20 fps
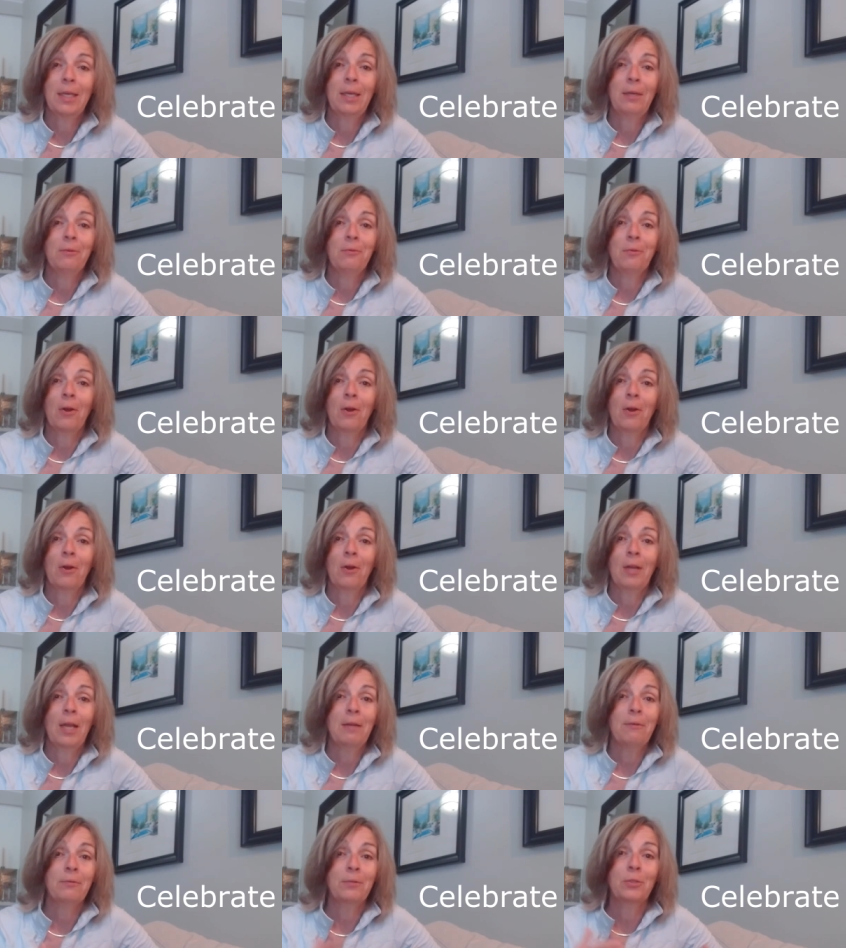and give our
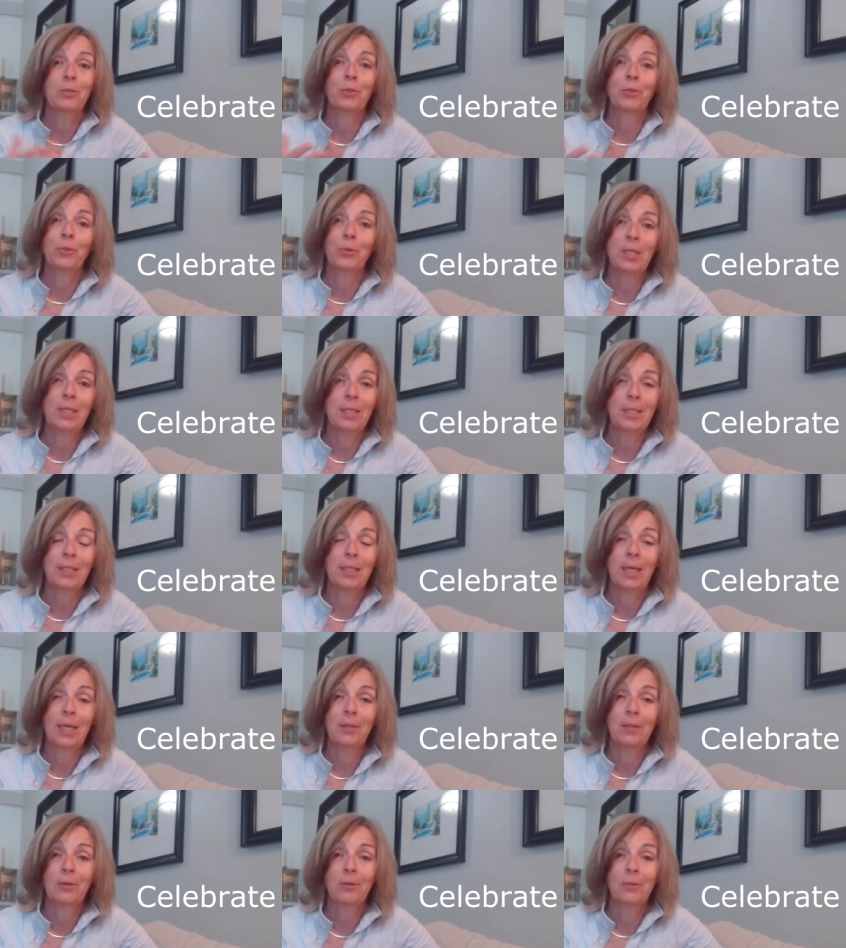life's journey
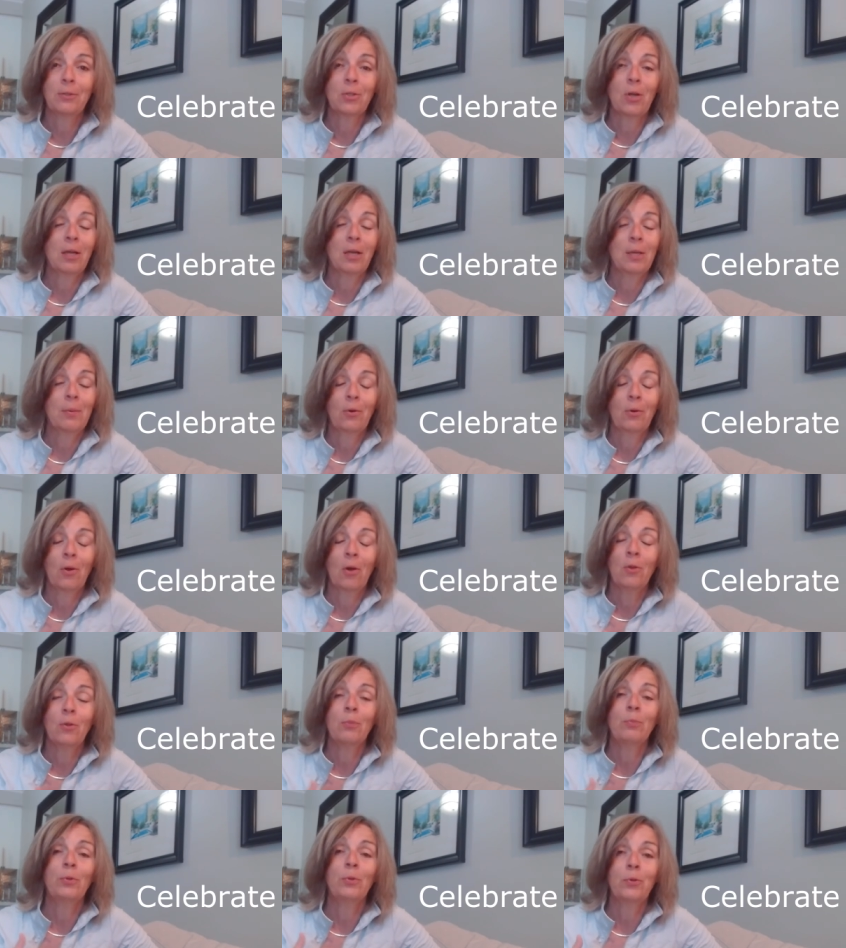together, talk about
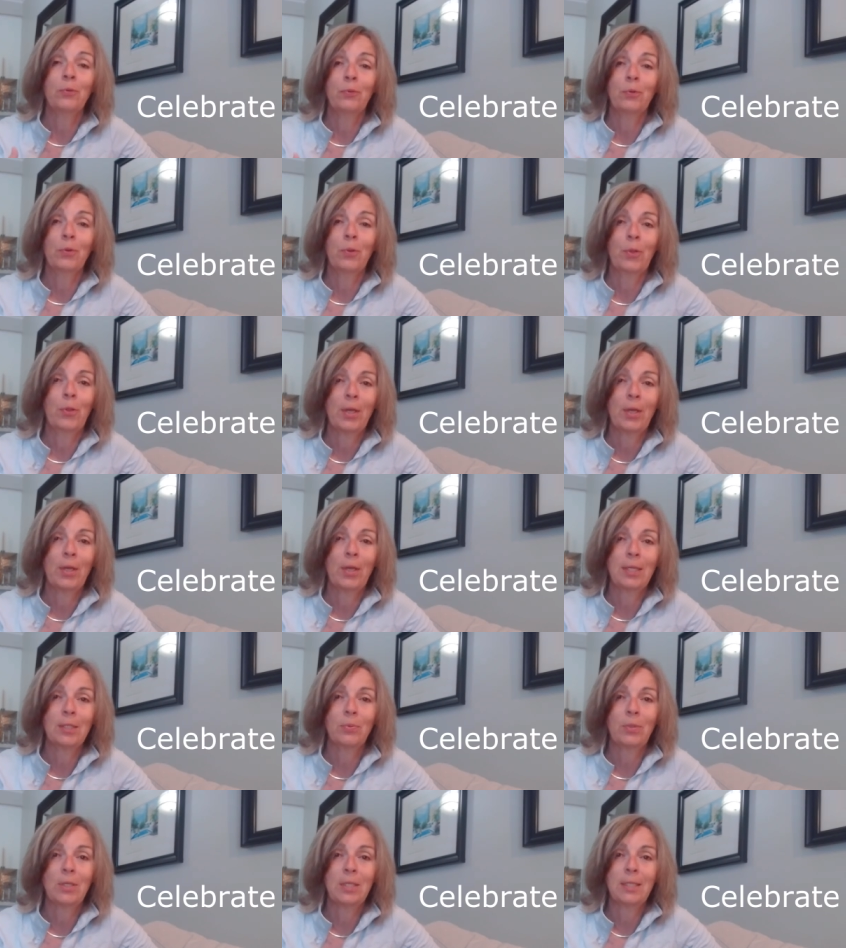all the beautiful
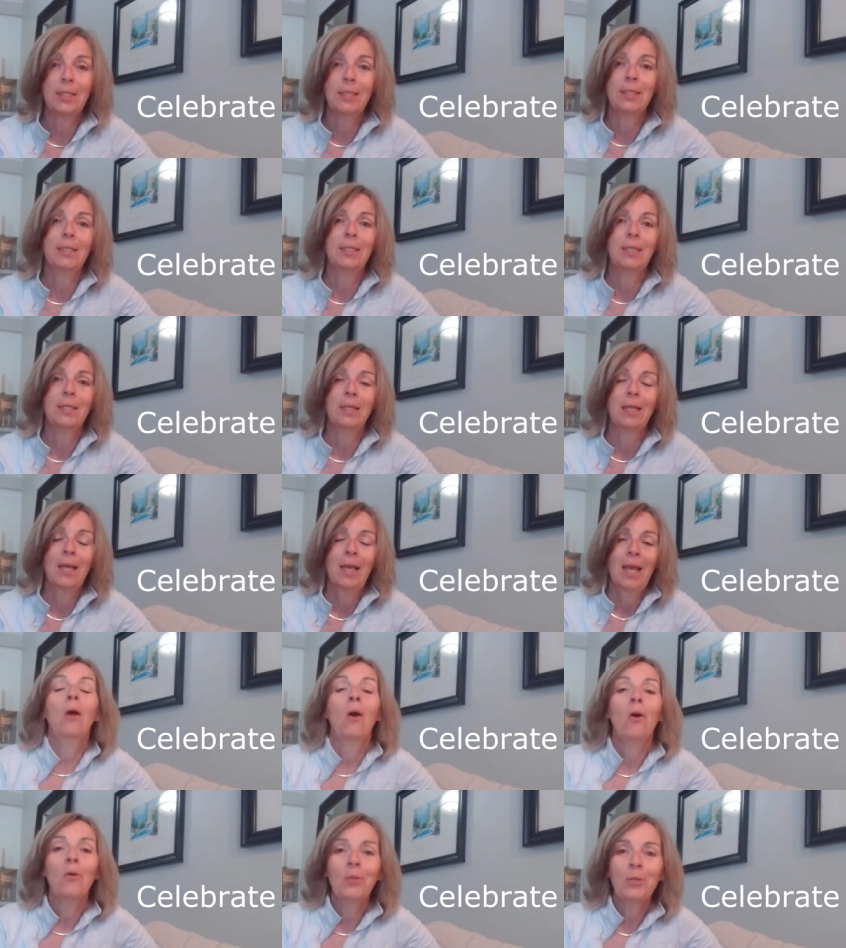things we did and
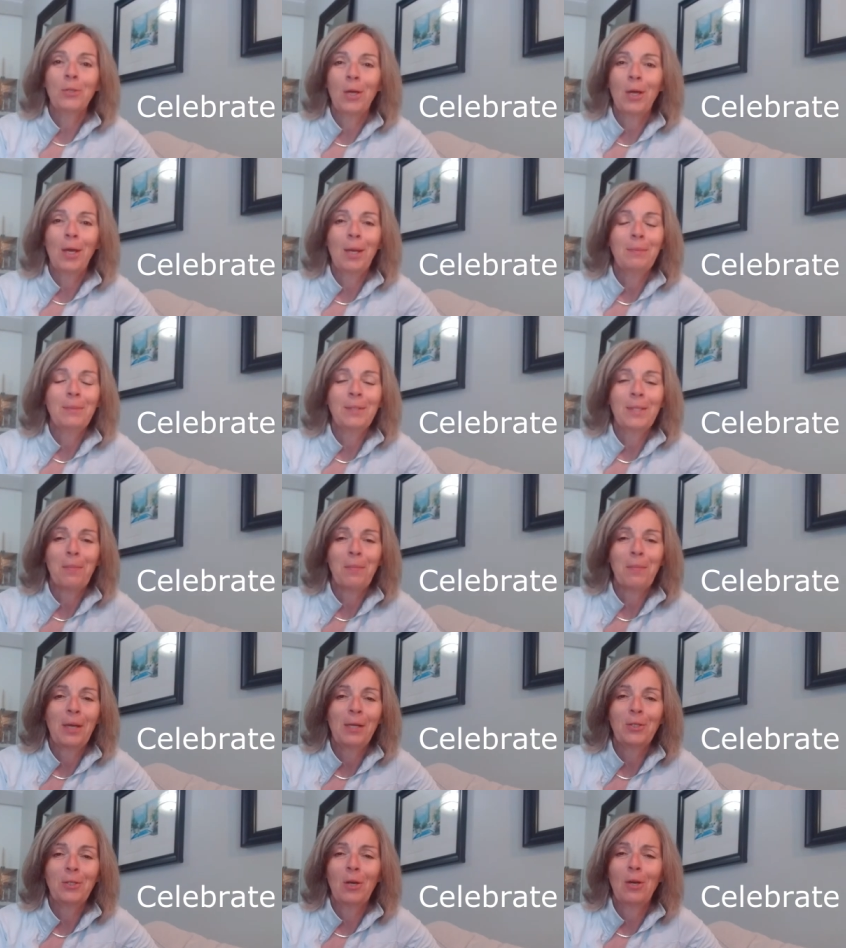all the times that
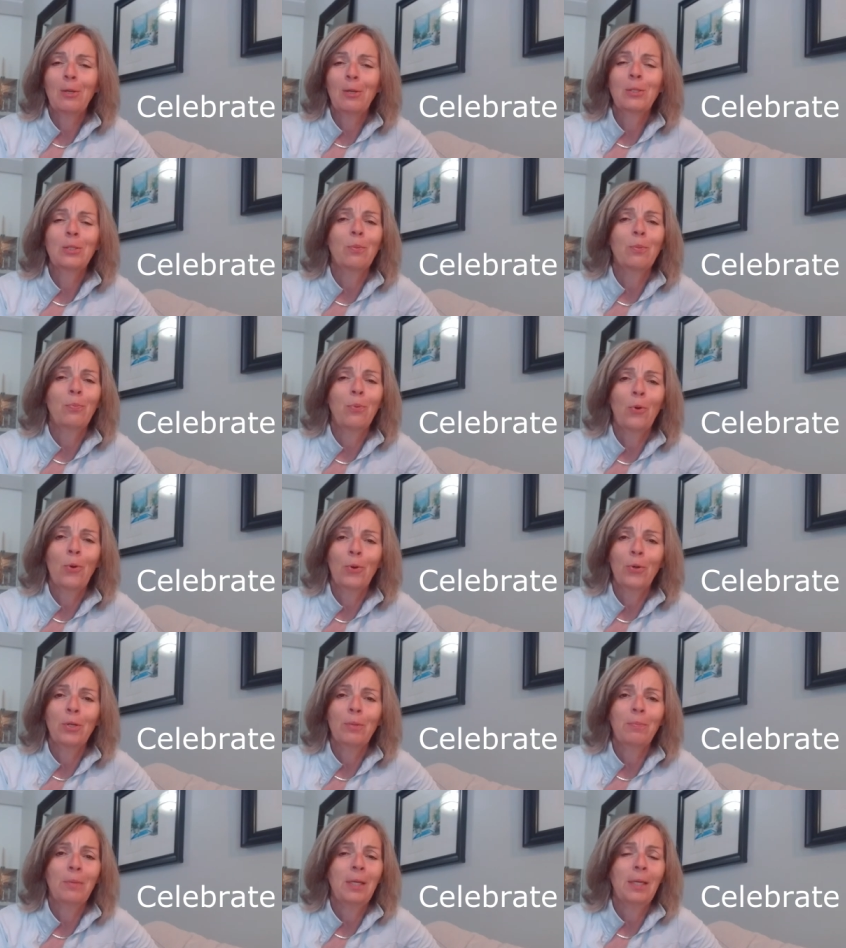my dog
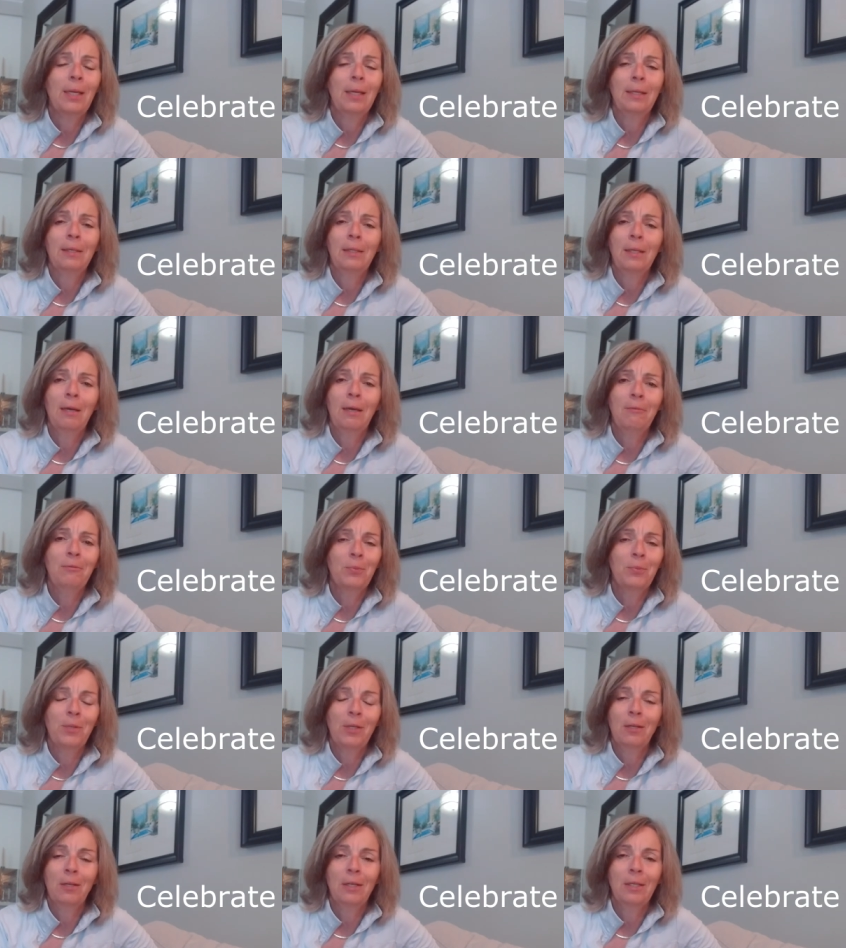supported me and loved
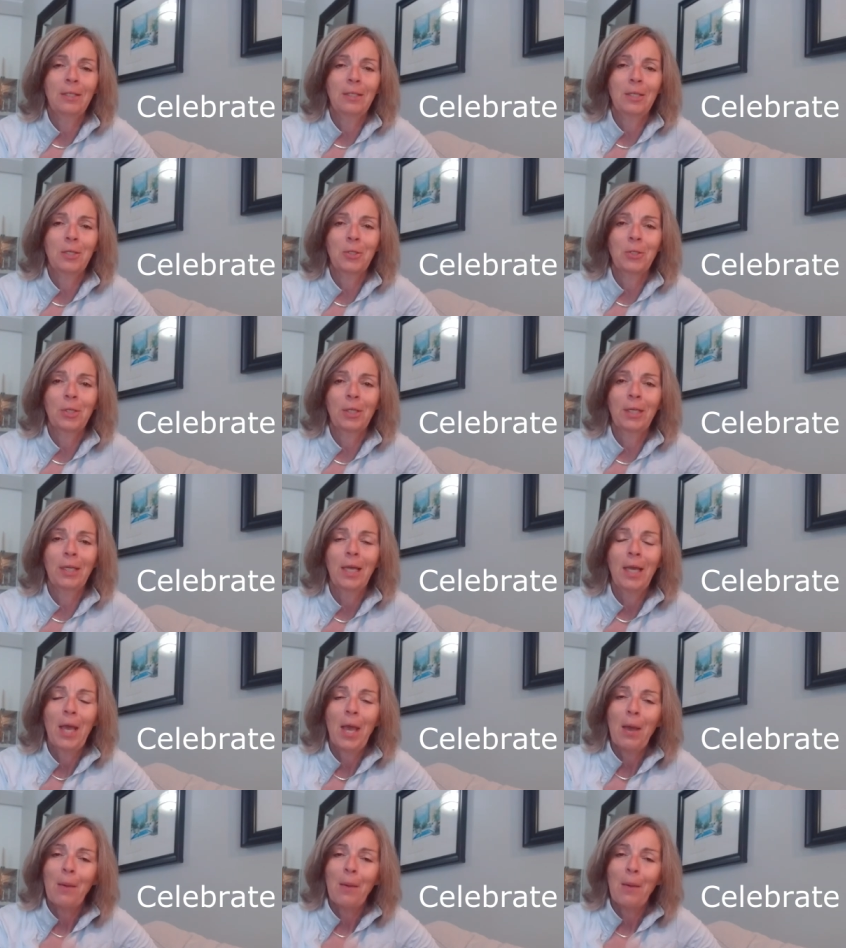me unconditionally.